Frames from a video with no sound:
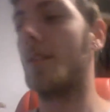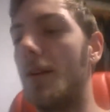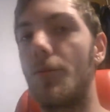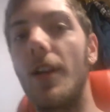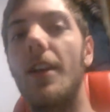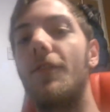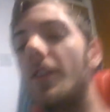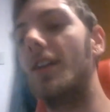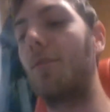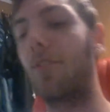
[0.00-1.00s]
pretty nifty
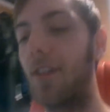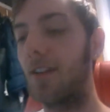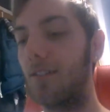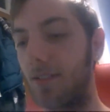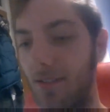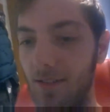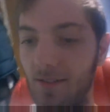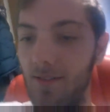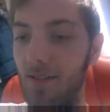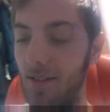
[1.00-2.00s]
little things.
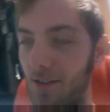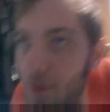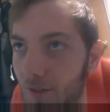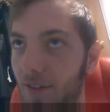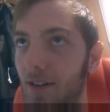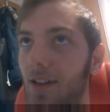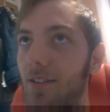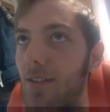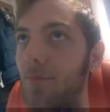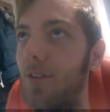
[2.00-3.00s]
Quite funky
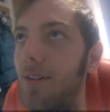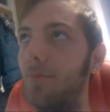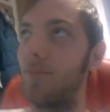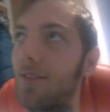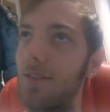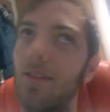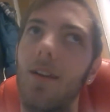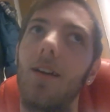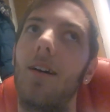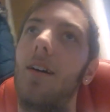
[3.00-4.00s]
sometimes.
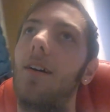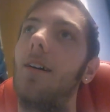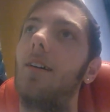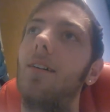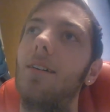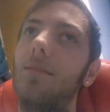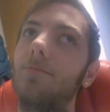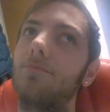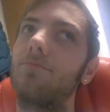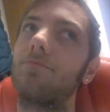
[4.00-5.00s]

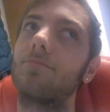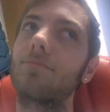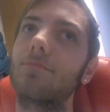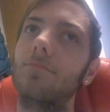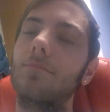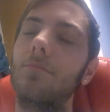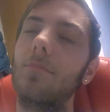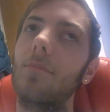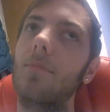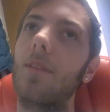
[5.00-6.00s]

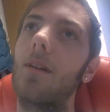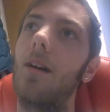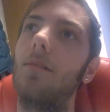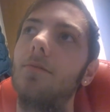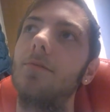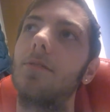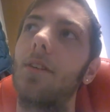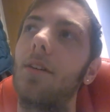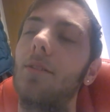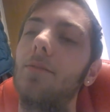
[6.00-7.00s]

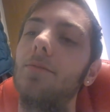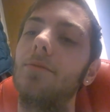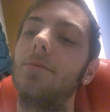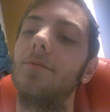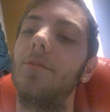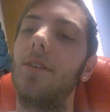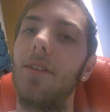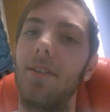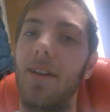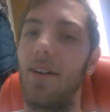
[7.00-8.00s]

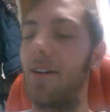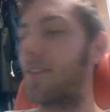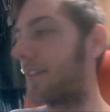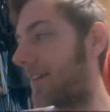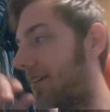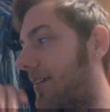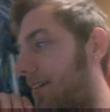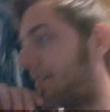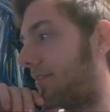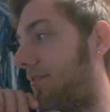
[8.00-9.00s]
Yeah, I'd say
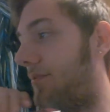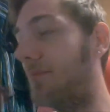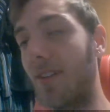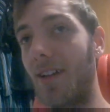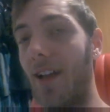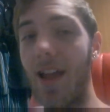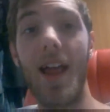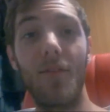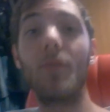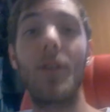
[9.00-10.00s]

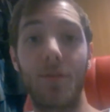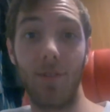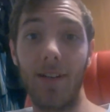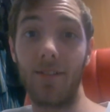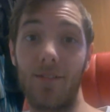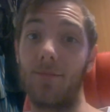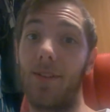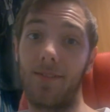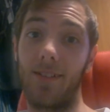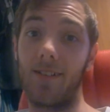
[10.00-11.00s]
everyone's really good,
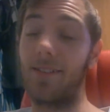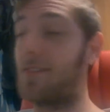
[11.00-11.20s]
basically.